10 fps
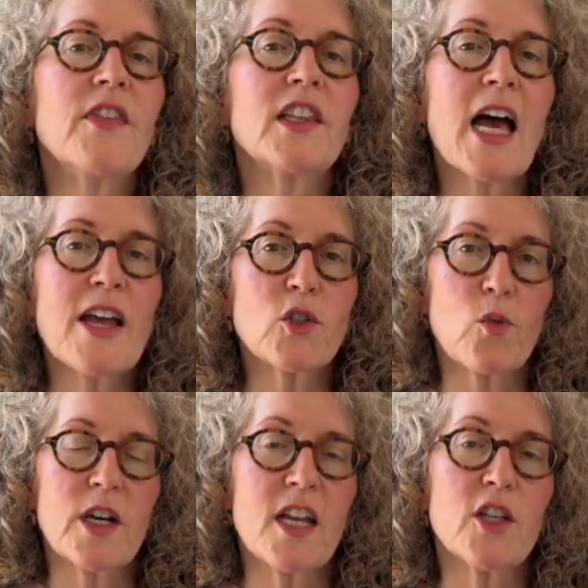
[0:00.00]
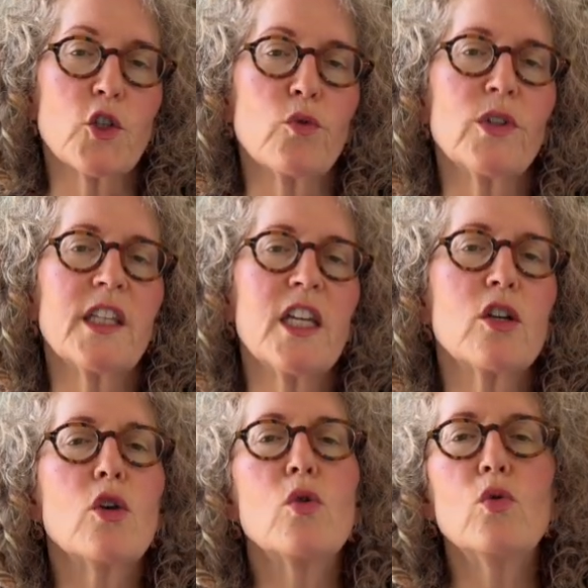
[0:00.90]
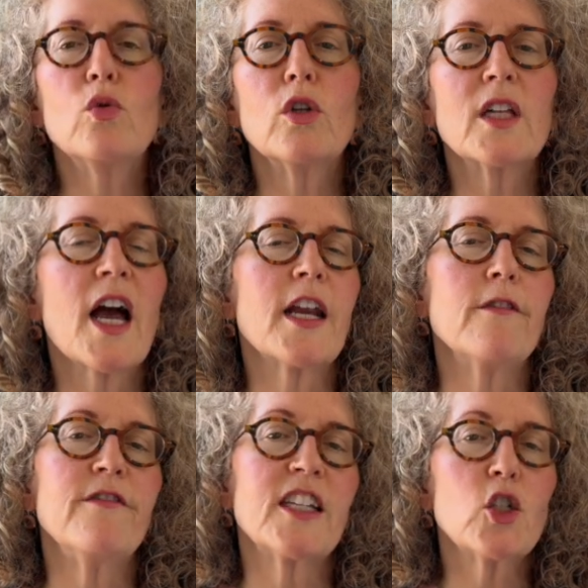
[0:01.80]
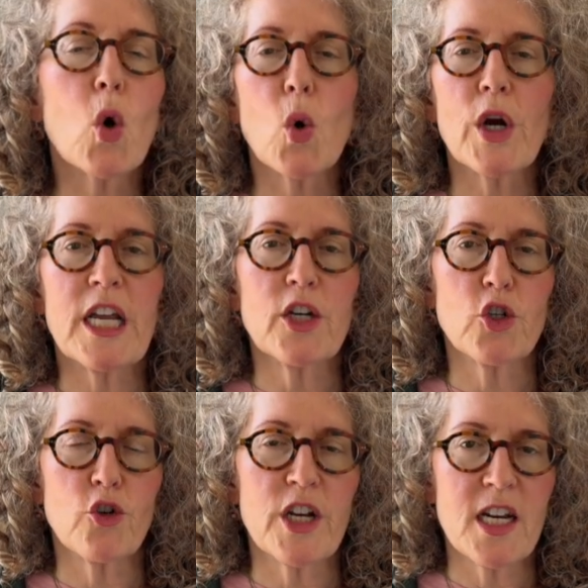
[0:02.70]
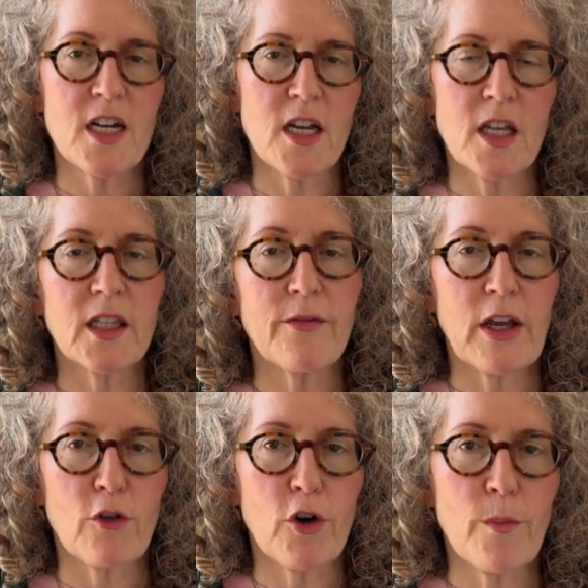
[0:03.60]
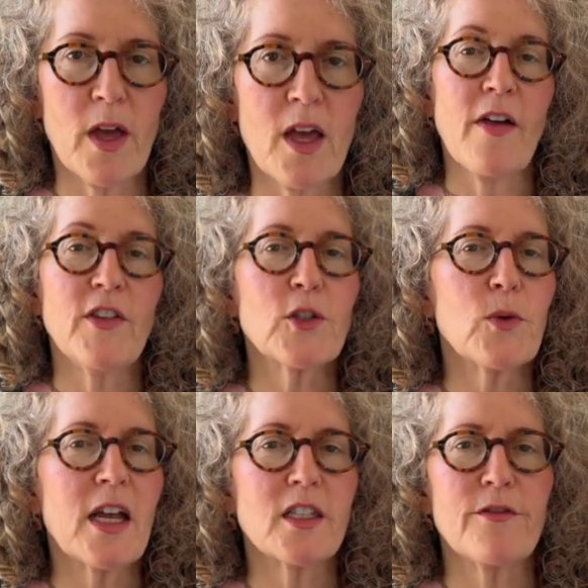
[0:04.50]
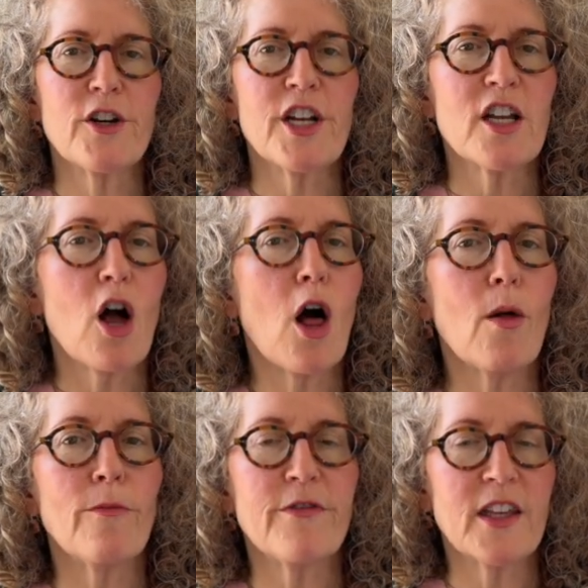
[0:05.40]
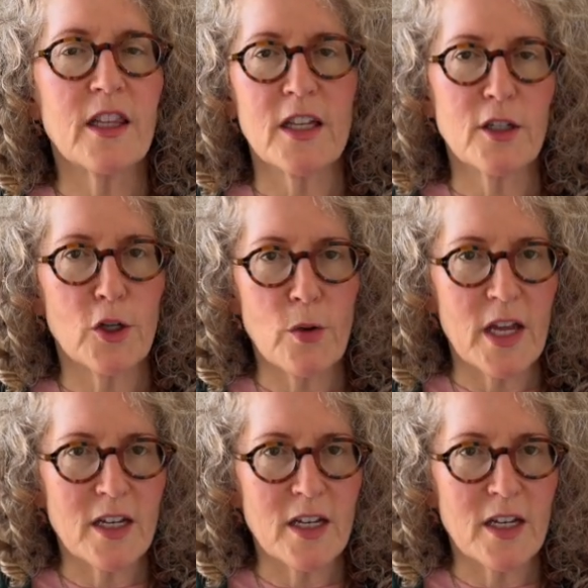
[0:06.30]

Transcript: the last one is a really cool kind of Victorian green living room. And this one has a very calm feeling to it.